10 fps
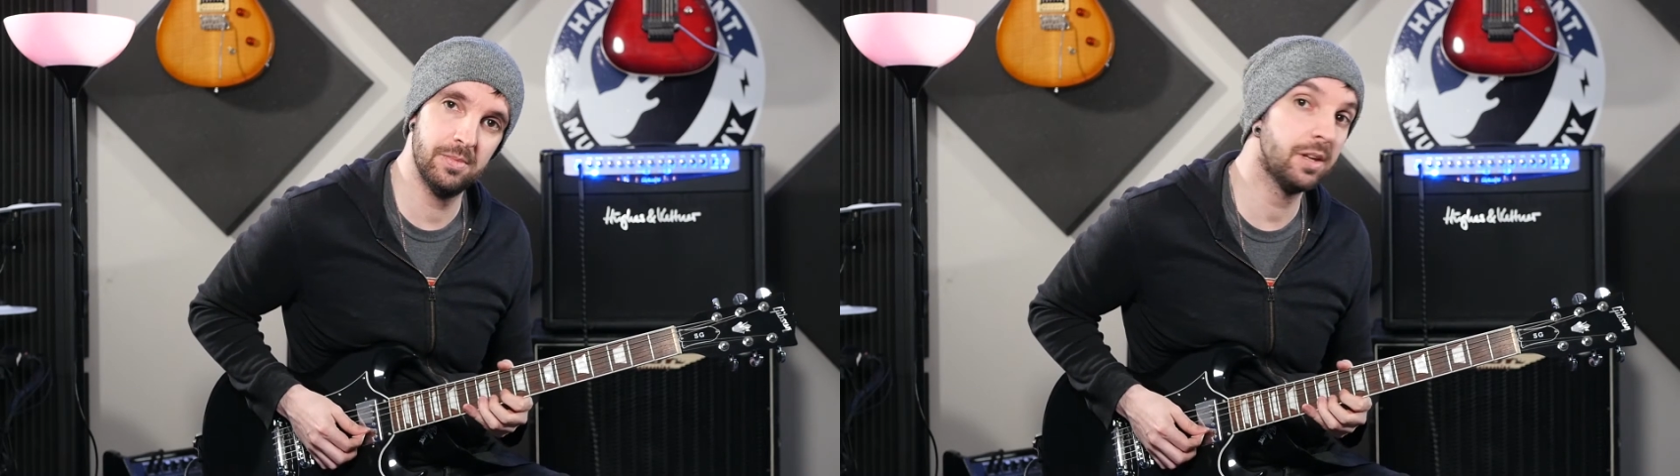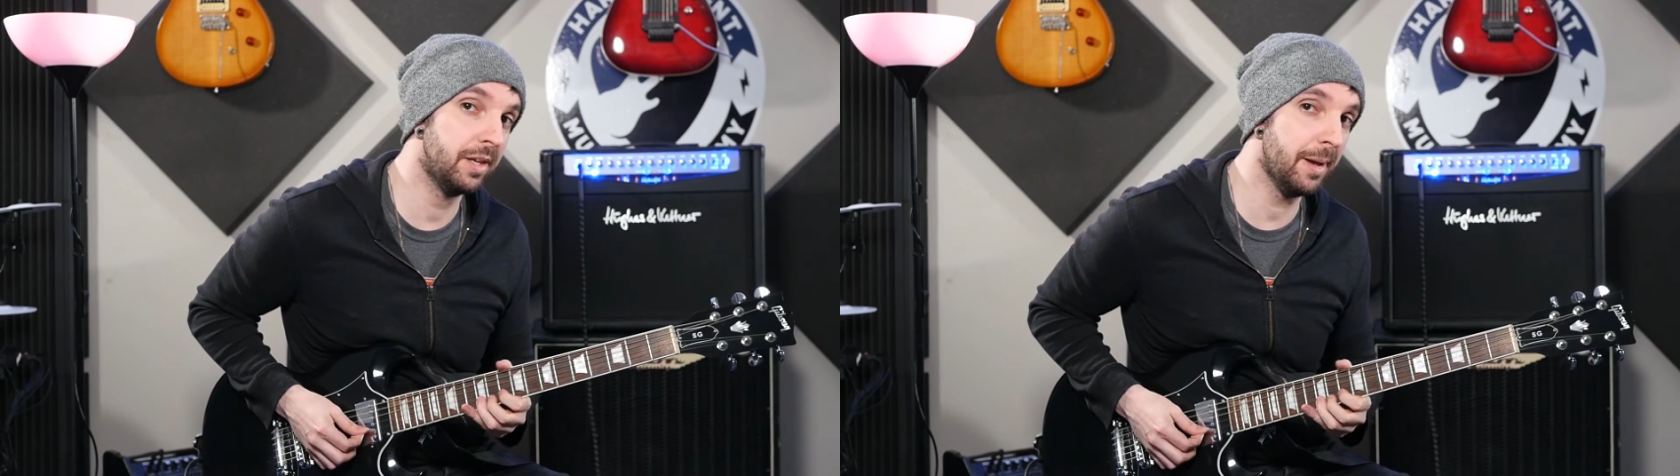
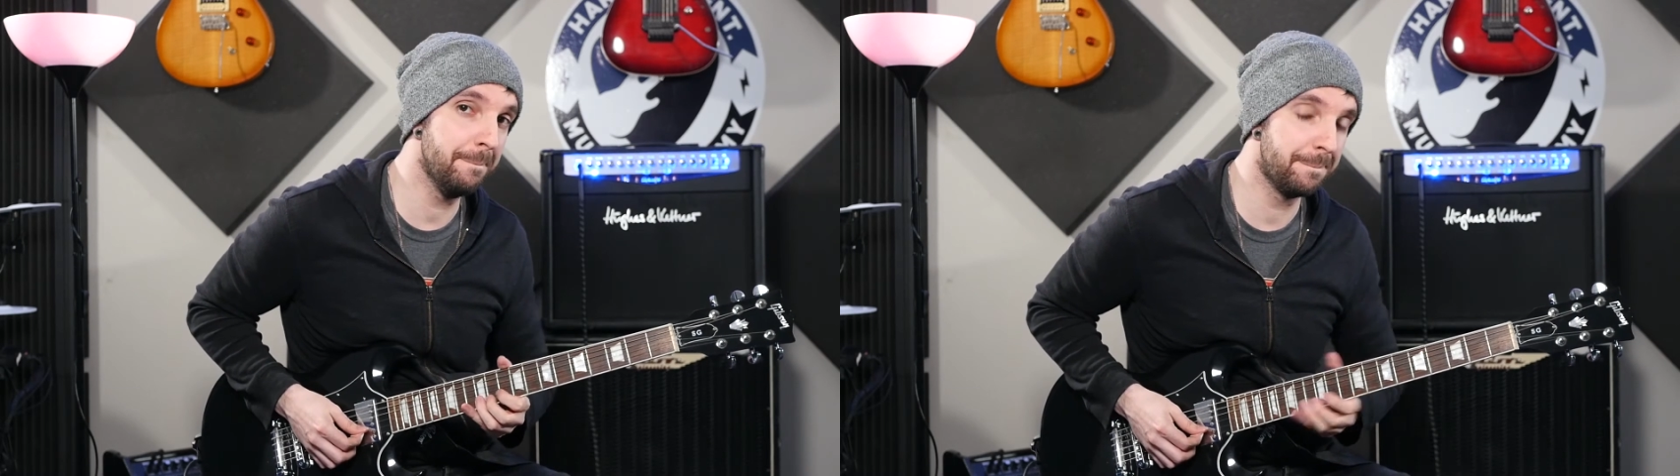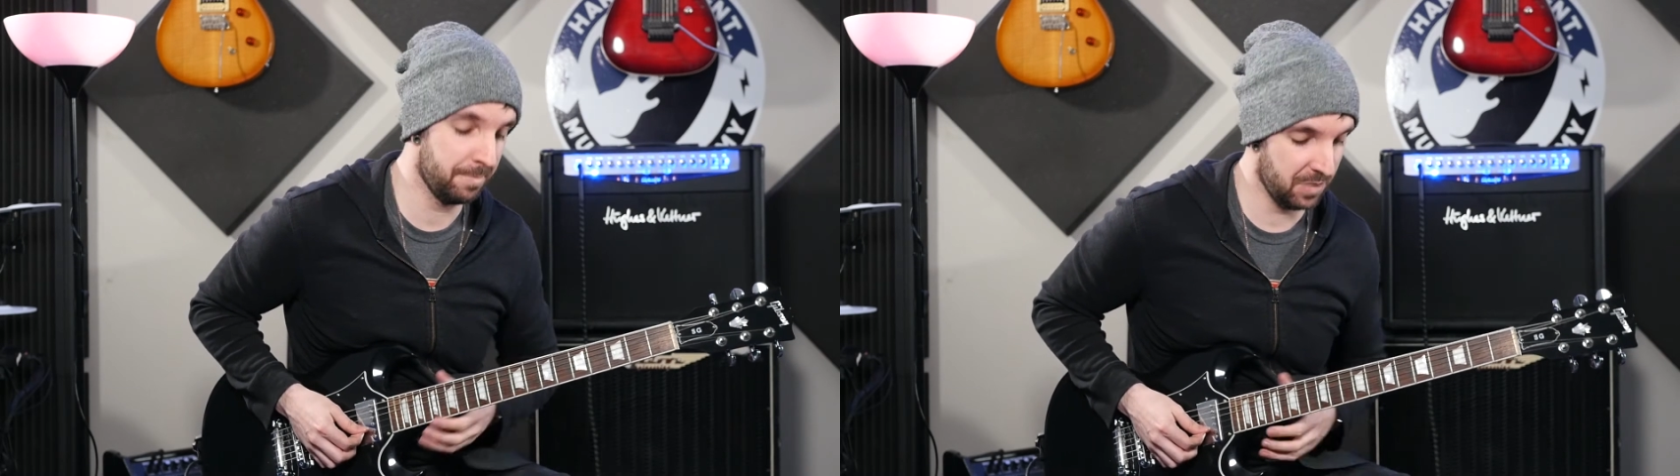Yeah,
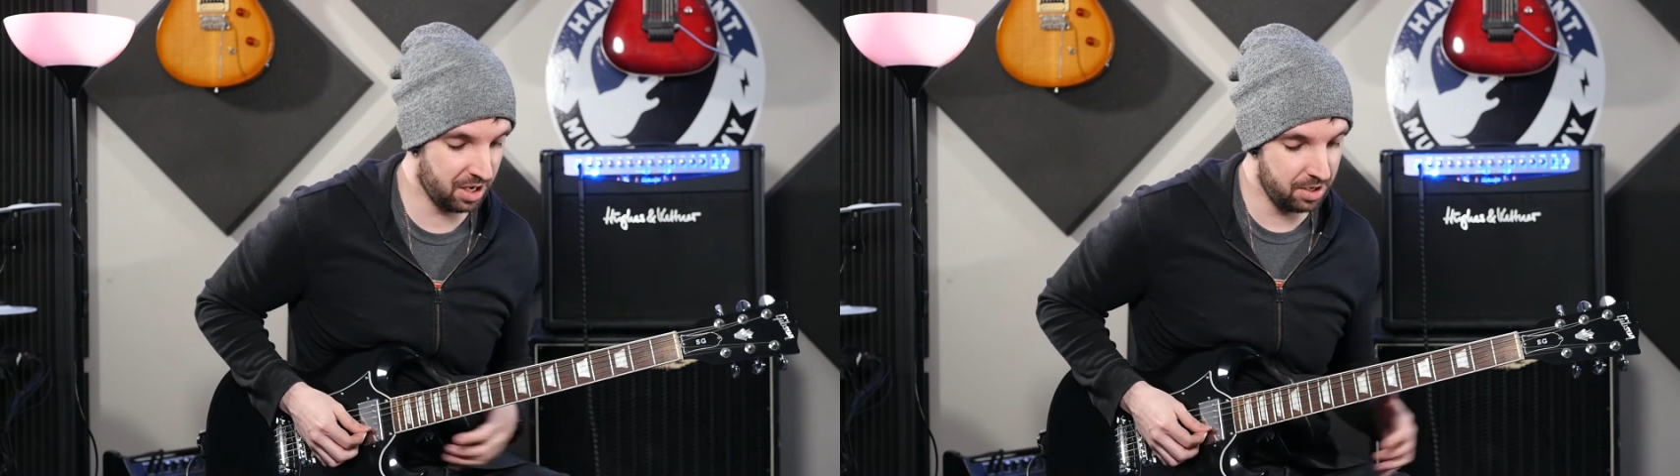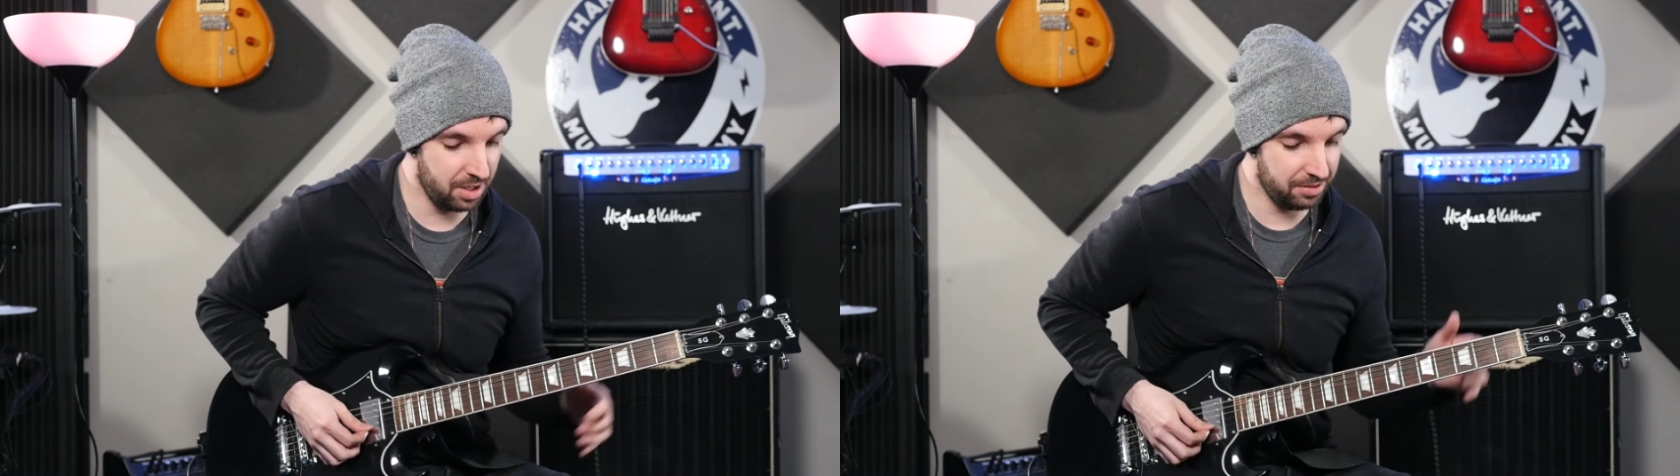
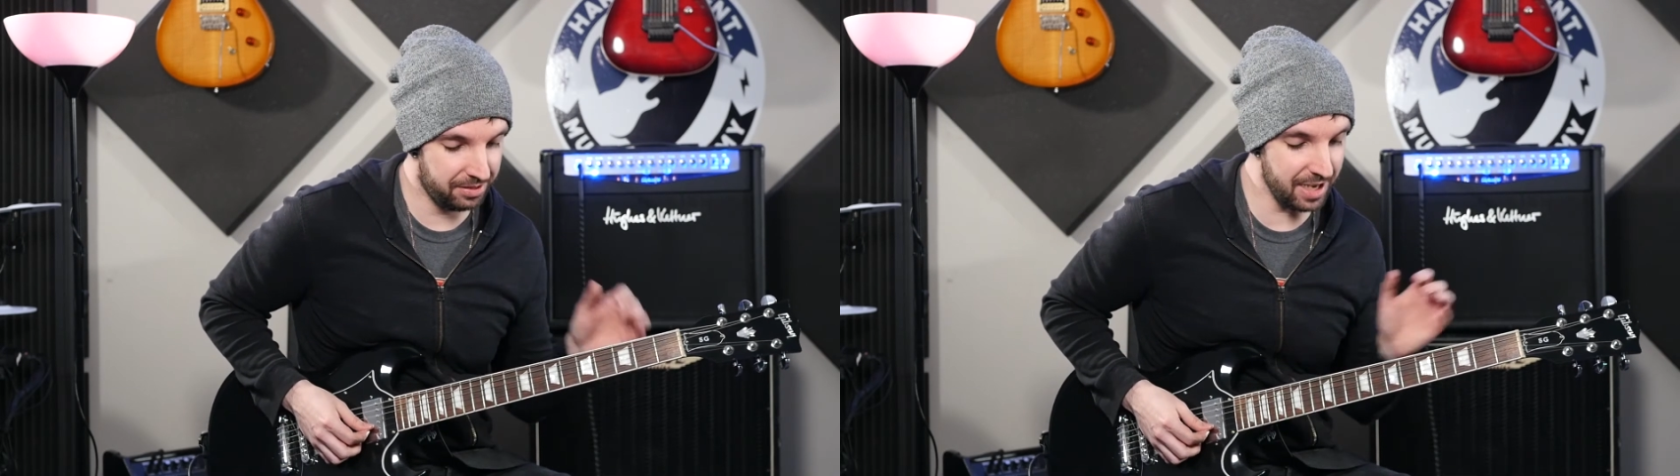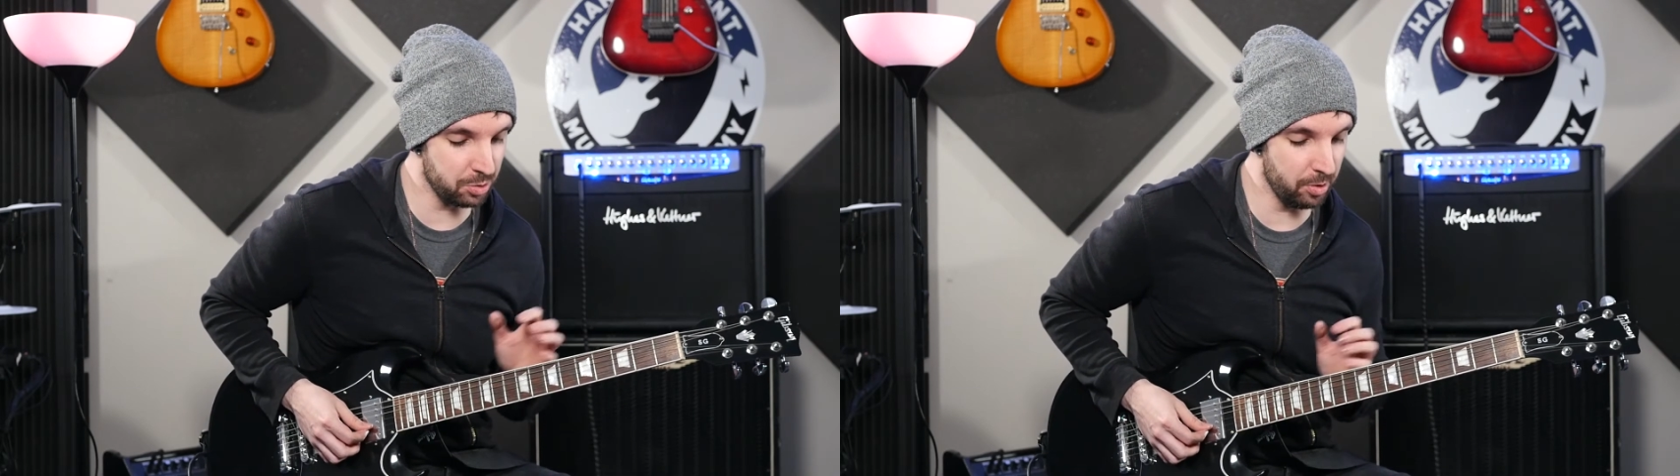
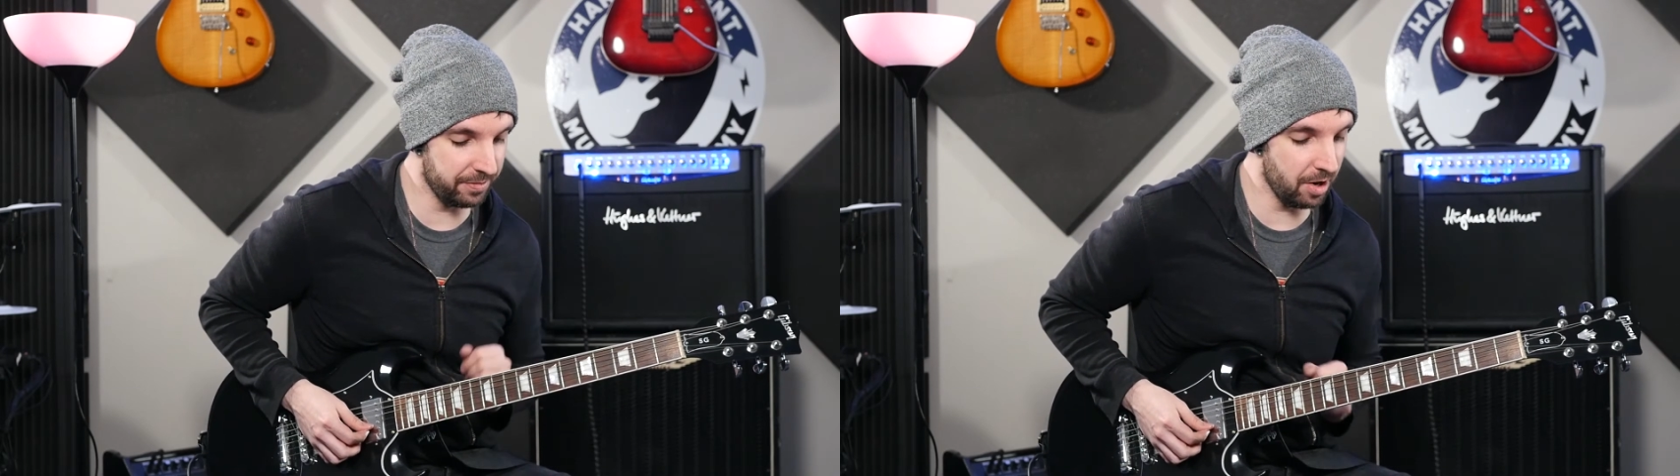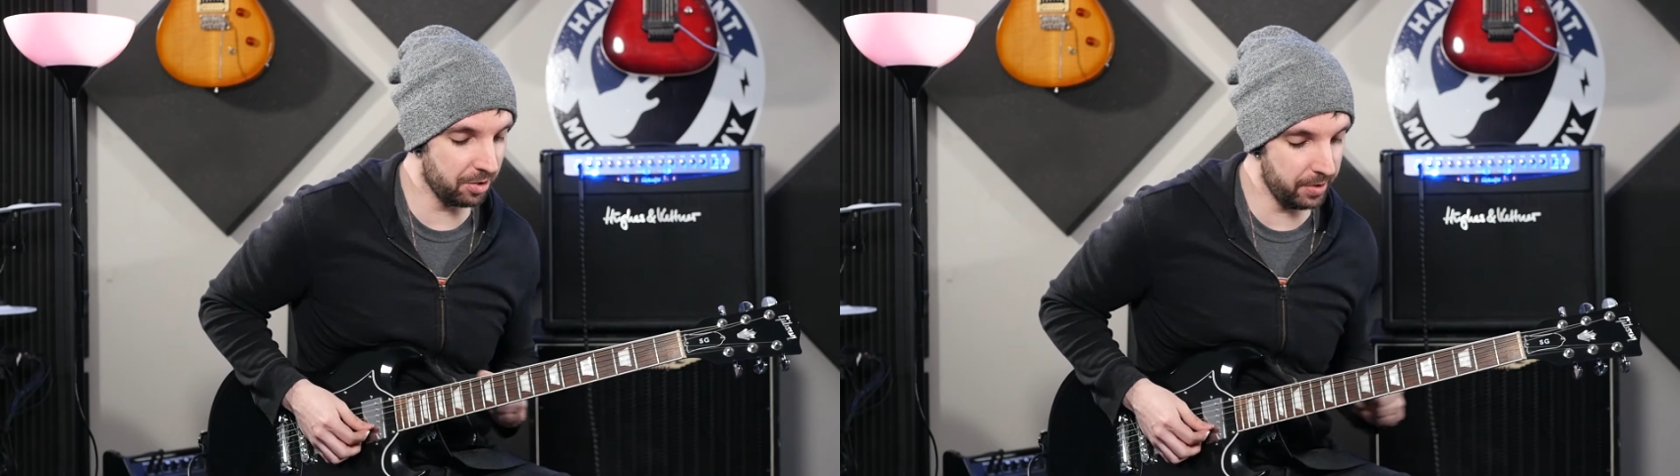that's what we've
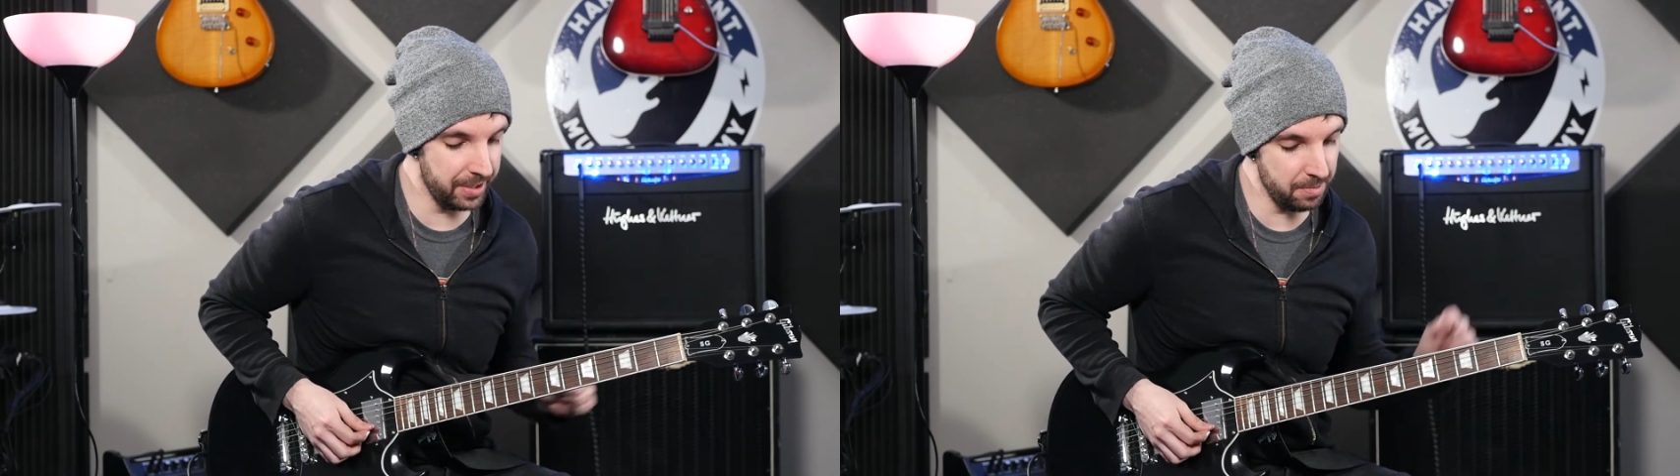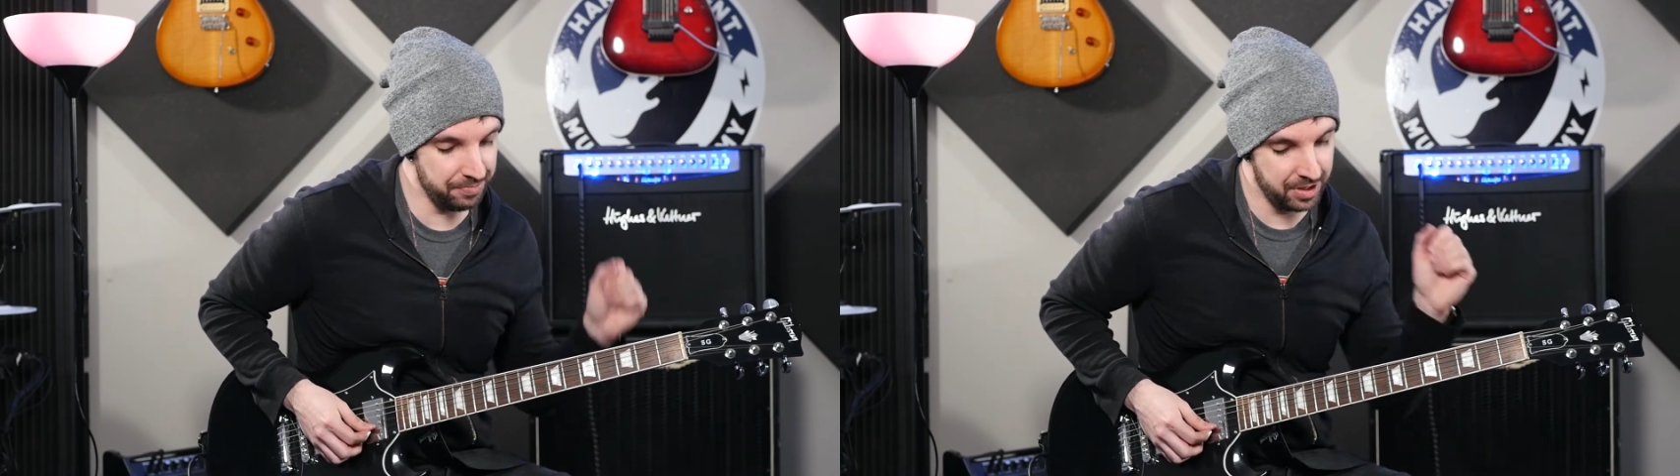got going
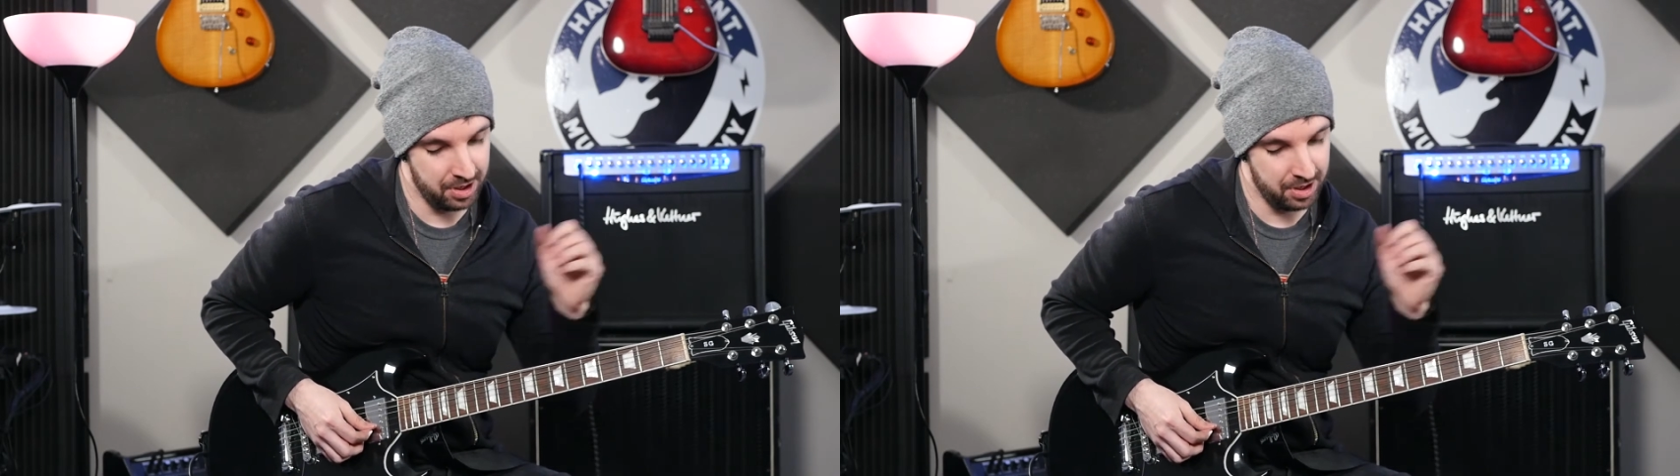on.